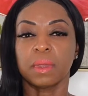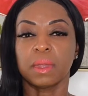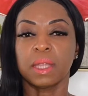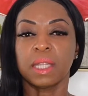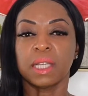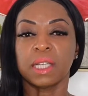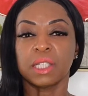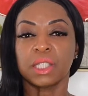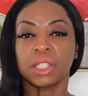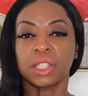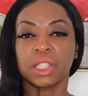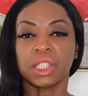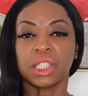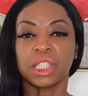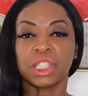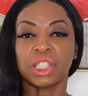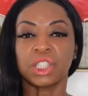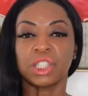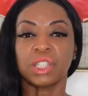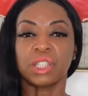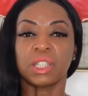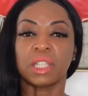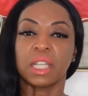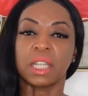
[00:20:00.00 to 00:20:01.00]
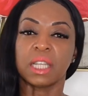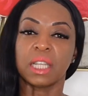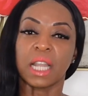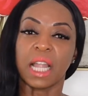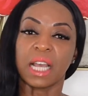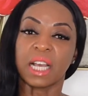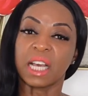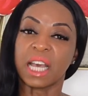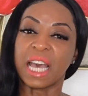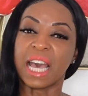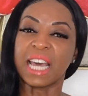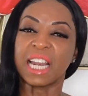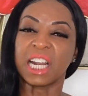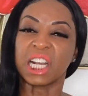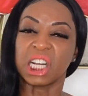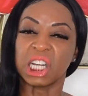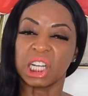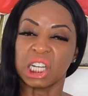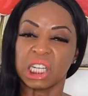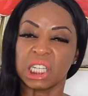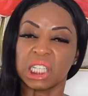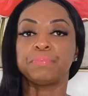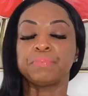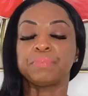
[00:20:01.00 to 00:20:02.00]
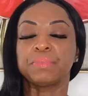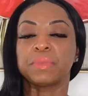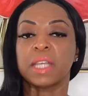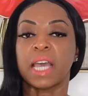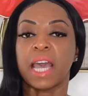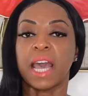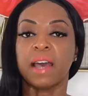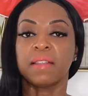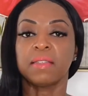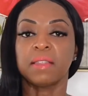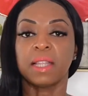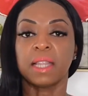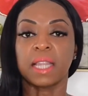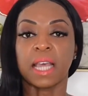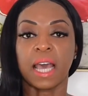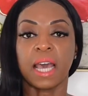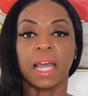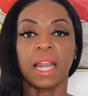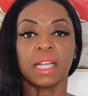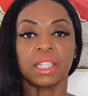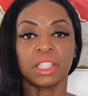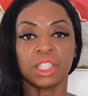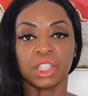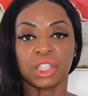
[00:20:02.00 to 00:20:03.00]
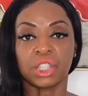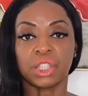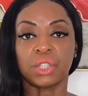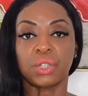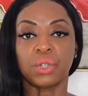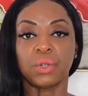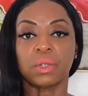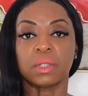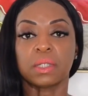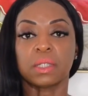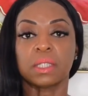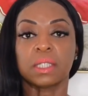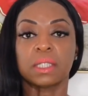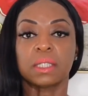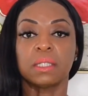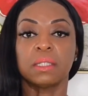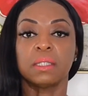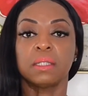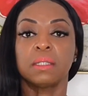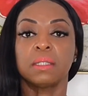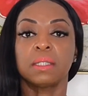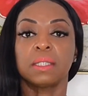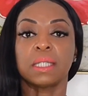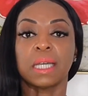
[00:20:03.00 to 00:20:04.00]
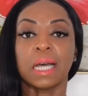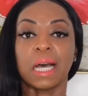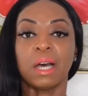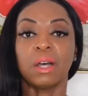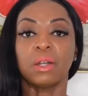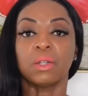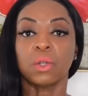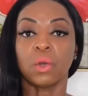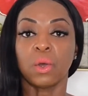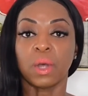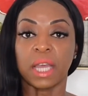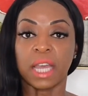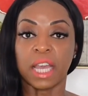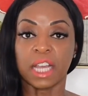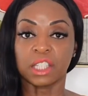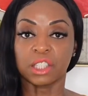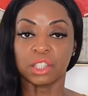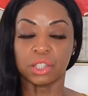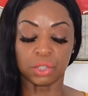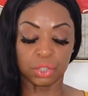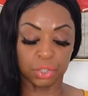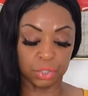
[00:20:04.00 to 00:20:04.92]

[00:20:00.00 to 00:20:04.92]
the incision, like I had a cut. After that, I just took Tylenol Extra